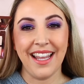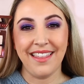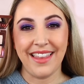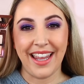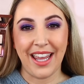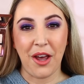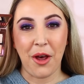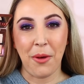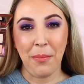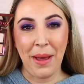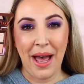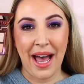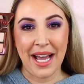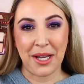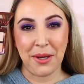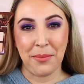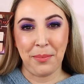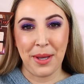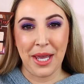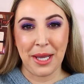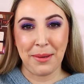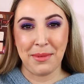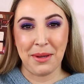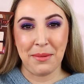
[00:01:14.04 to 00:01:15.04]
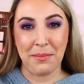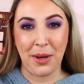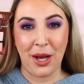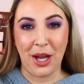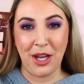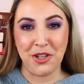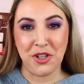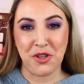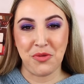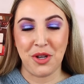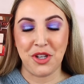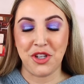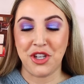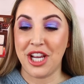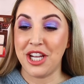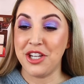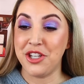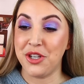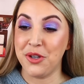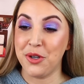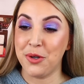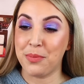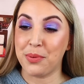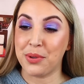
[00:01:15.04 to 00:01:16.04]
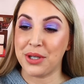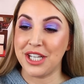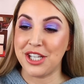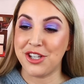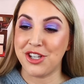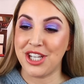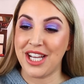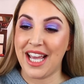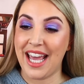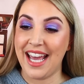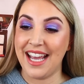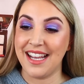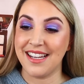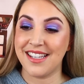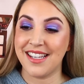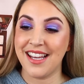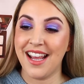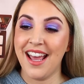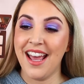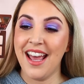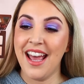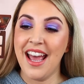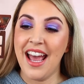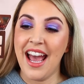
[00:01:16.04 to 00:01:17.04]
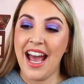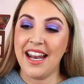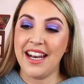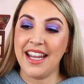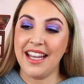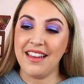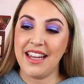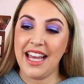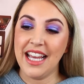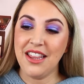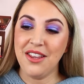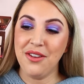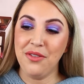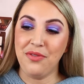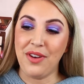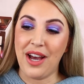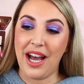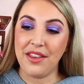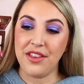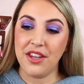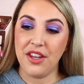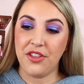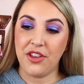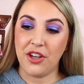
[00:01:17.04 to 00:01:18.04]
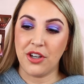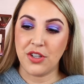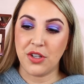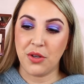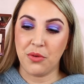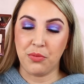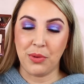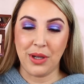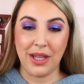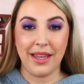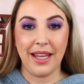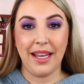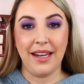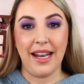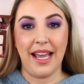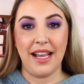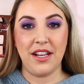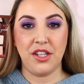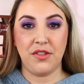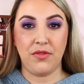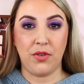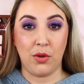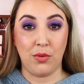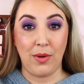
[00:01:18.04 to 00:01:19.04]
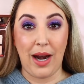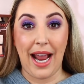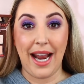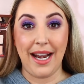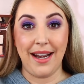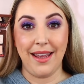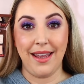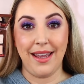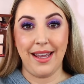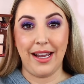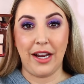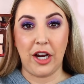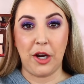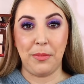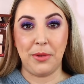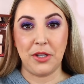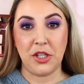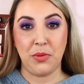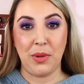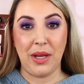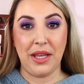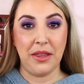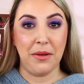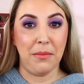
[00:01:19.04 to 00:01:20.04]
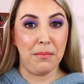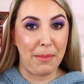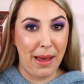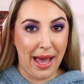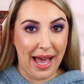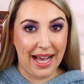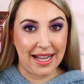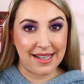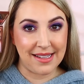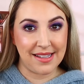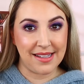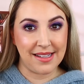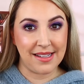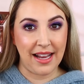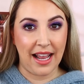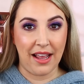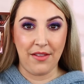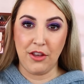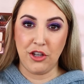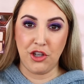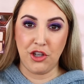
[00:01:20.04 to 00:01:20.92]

They all pack a pigment punch, which I do appreciate. And I like the fact that there's a really nice variety here between the mattes and the